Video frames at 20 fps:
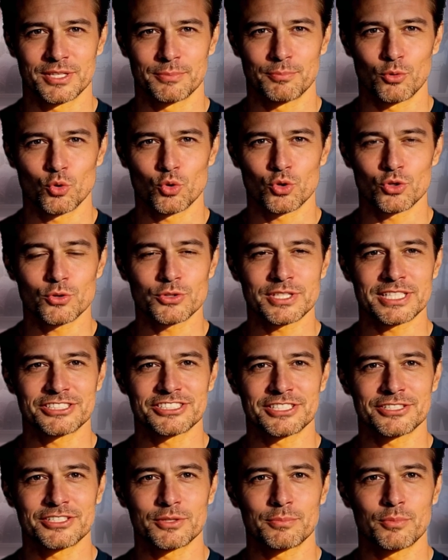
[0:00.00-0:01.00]
portal
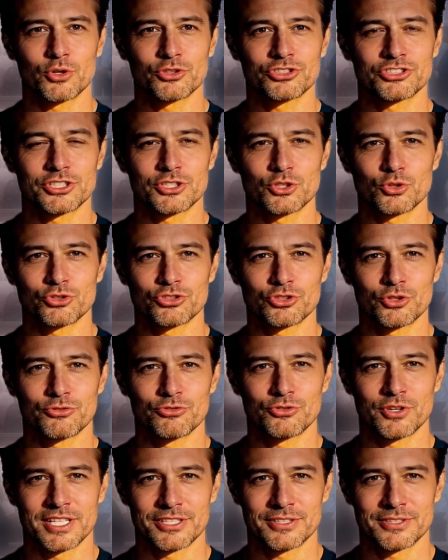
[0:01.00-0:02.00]
isn't the most
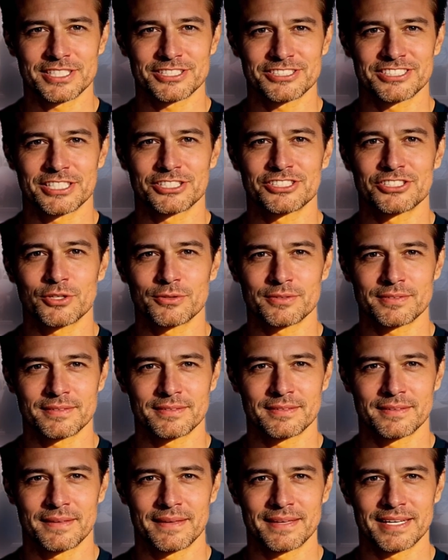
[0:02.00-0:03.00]
user-friendly system.
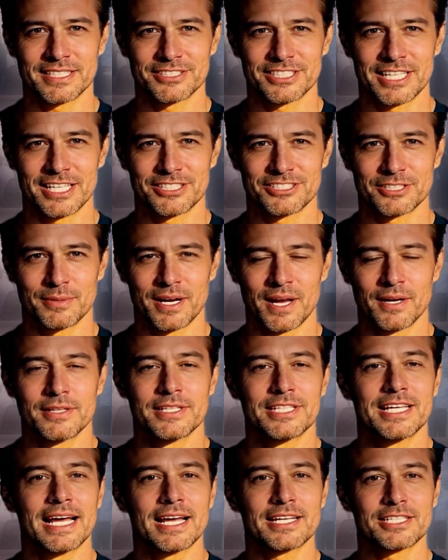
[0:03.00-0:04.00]
It takes about
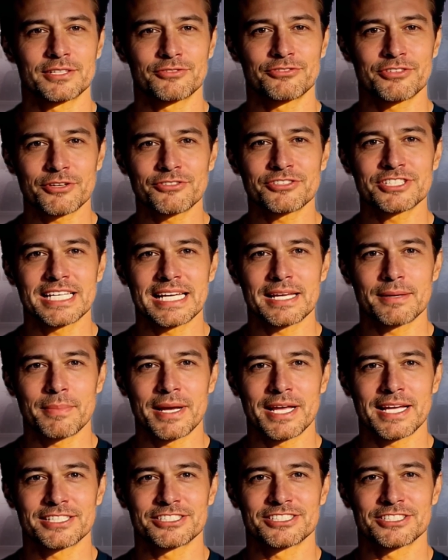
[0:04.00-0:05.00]
10 to 15
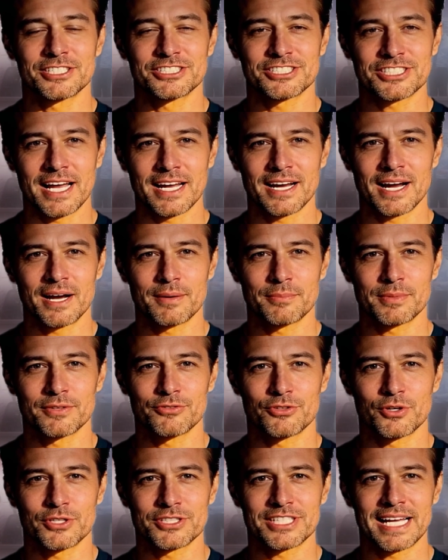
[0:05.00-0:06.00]
minutes to set up
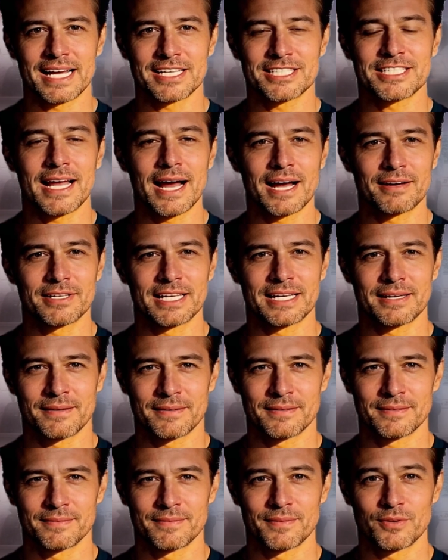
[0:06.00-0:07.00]
if you're tech-savvy.
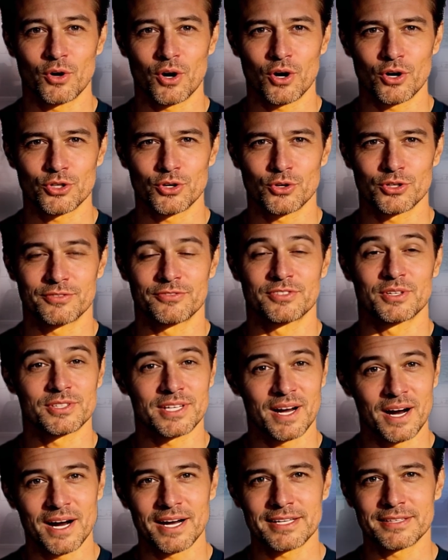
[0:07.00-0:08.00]
Longer if you're
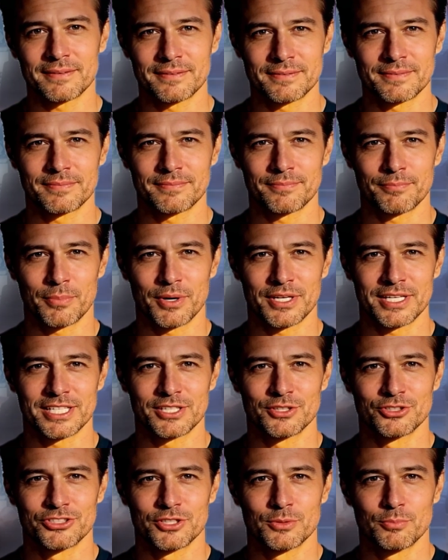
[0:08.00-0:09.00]
not. But
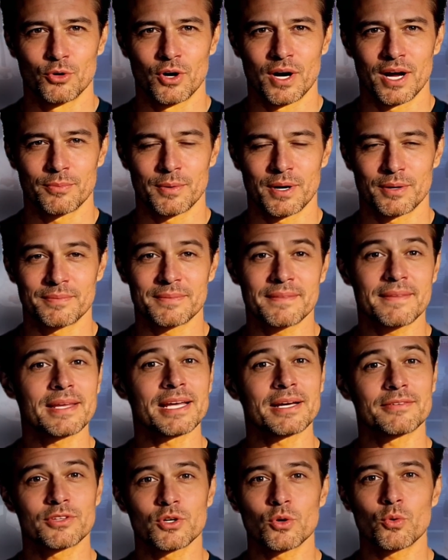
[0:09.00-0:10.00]
here's the problem.
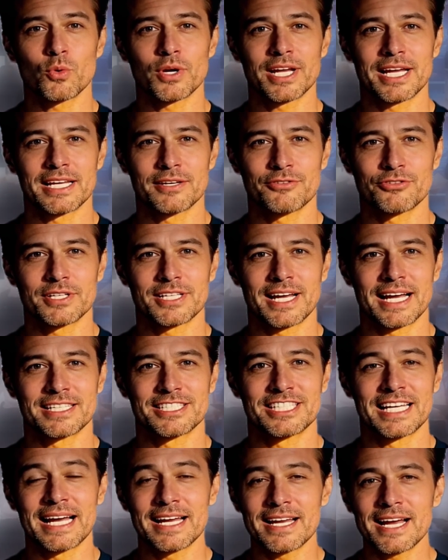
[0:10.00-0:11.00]
If you're waiting for that
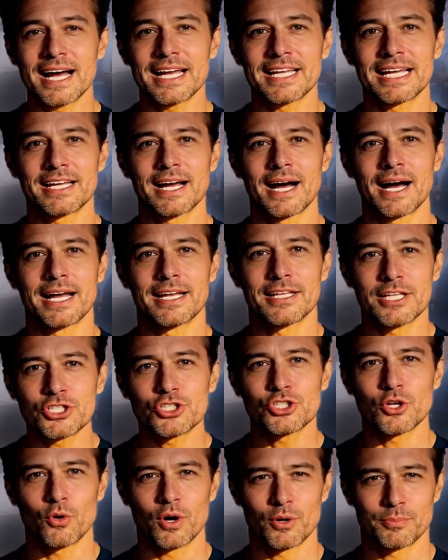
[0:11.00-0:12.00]
1099 to
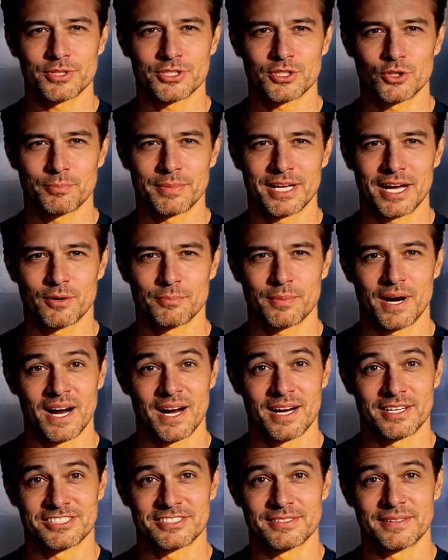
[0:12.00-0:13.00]
show up in your
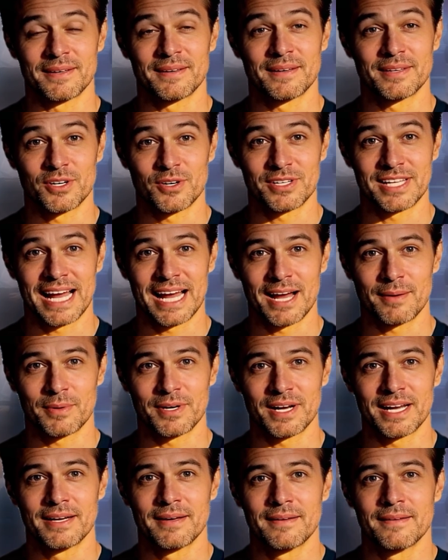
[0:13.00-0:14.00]
mailbox, you're
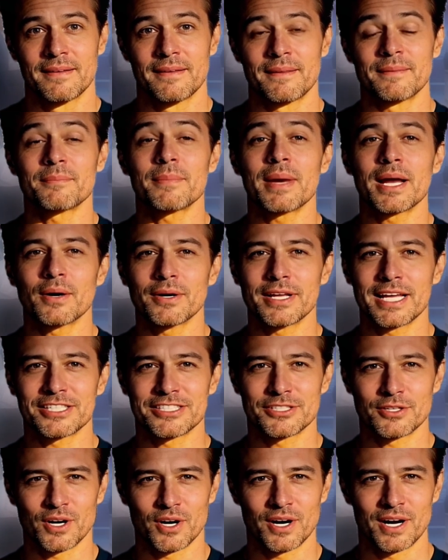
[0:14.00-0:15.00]
gambling. Mail
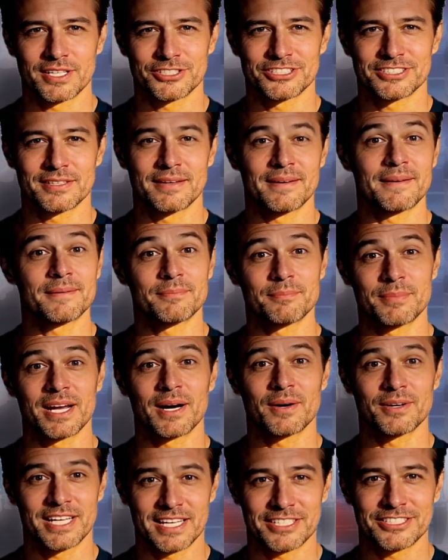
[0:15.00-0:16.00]
gets lost.
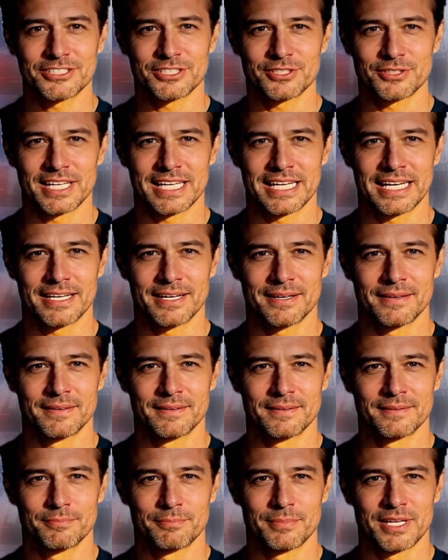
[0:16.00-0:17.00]
Mail gets delayed.
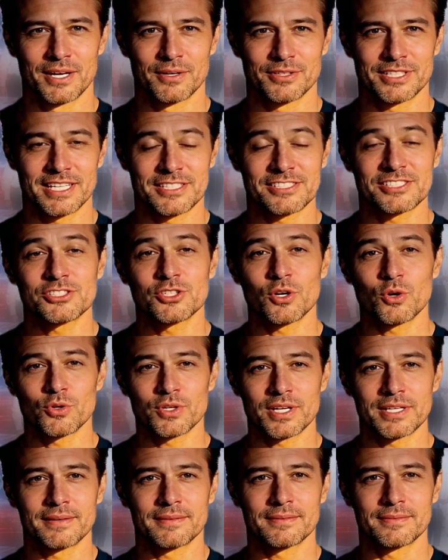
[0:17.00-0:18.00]
Mail gets
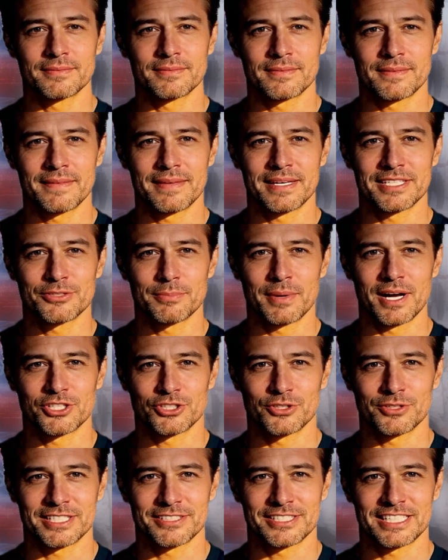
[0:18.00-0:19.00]
stolen.
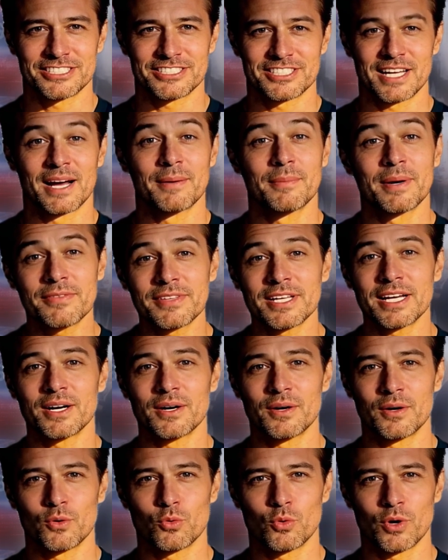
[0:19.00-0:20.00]
Especially this time of
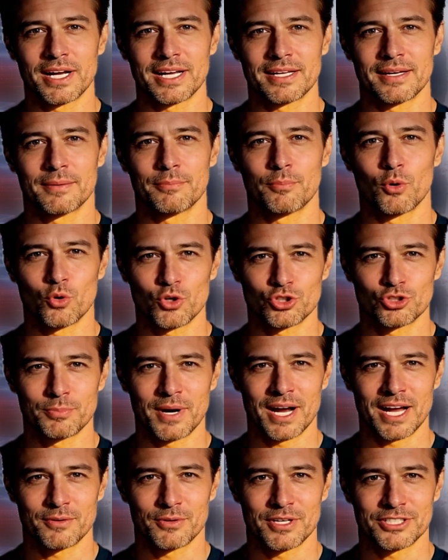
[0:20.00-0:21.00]
year when porch
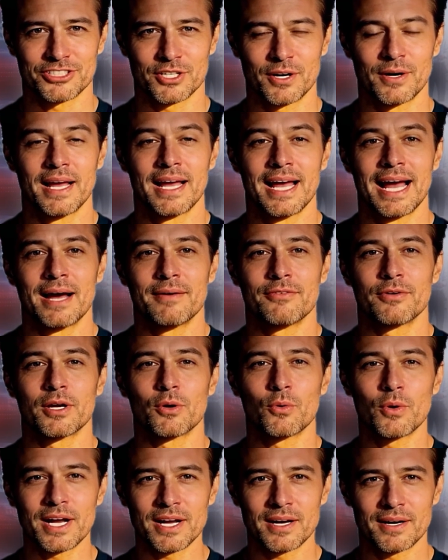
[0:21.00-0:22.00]
pirates are
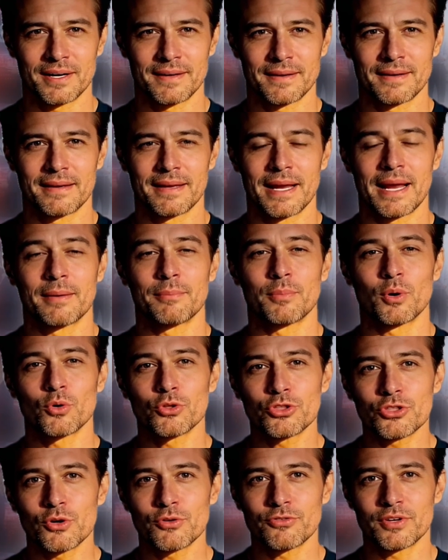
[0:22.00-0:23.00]
everywhere and
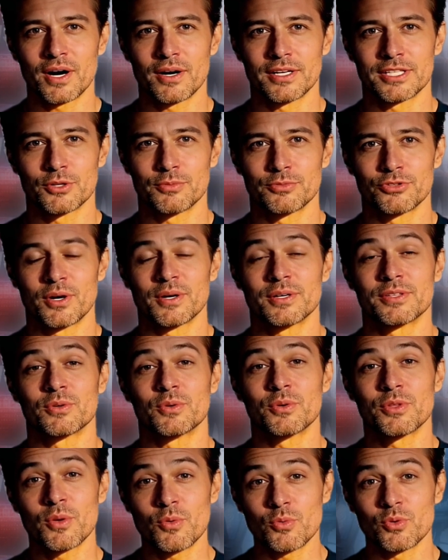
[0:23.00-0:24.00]
postal volumes are
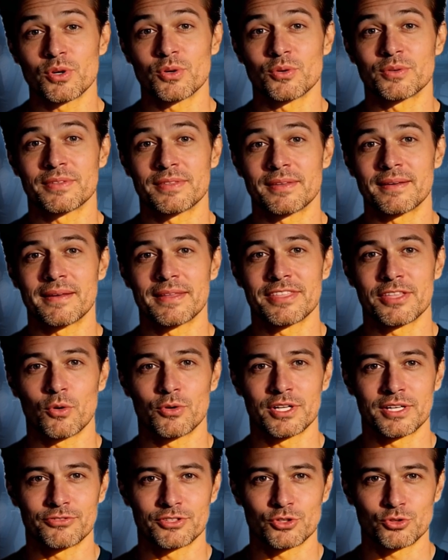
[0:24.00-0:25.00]
through the roof. So
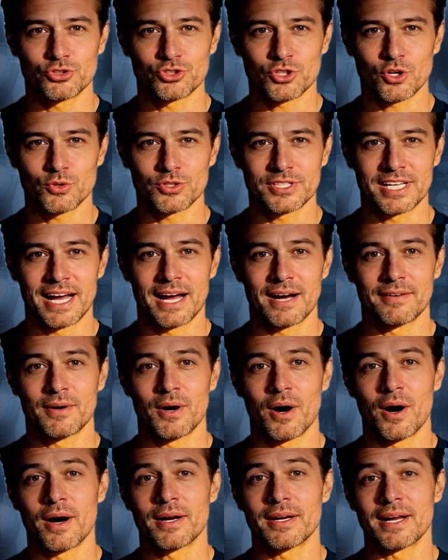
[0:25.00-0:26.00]
if you don't have
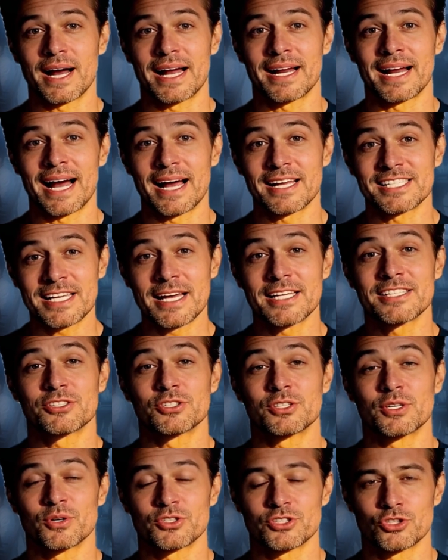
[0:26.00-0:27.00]
online access
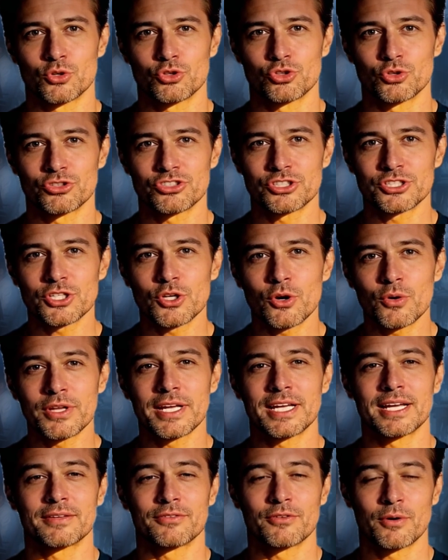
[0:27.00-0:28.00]
to your Social
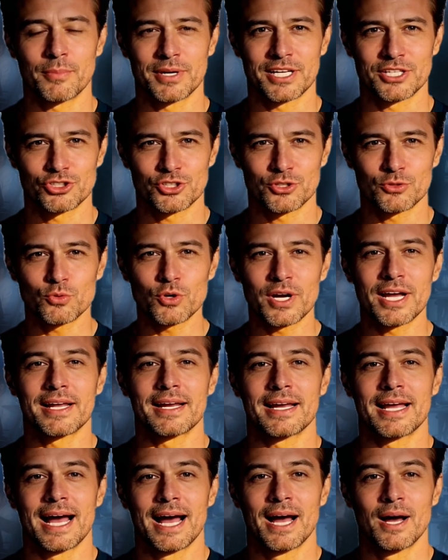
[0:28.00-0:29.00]
Security information right
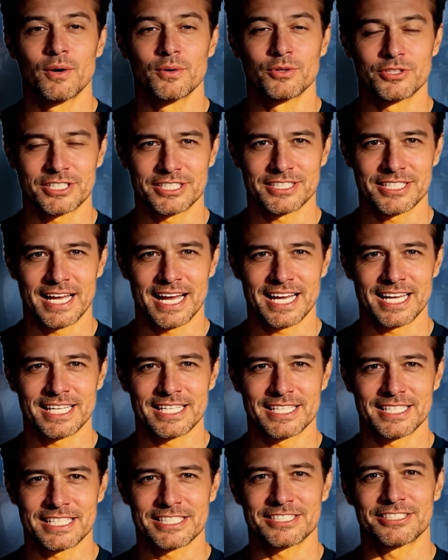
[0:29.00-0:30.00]
now,
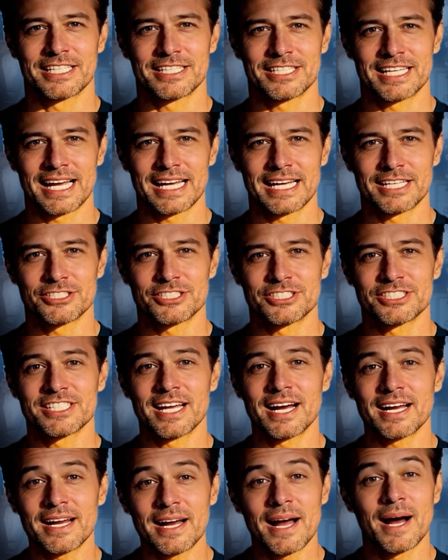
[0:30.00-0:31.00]
today is the day to
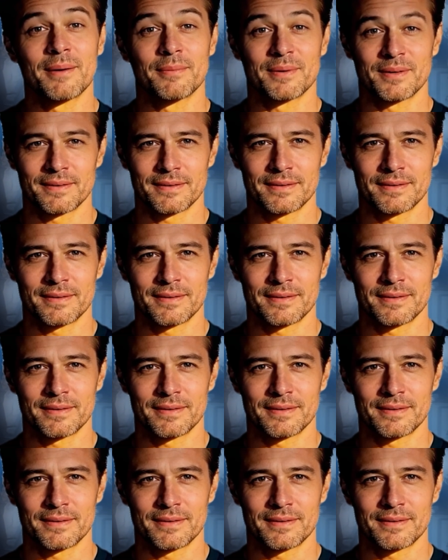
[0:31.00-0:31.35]
set it up.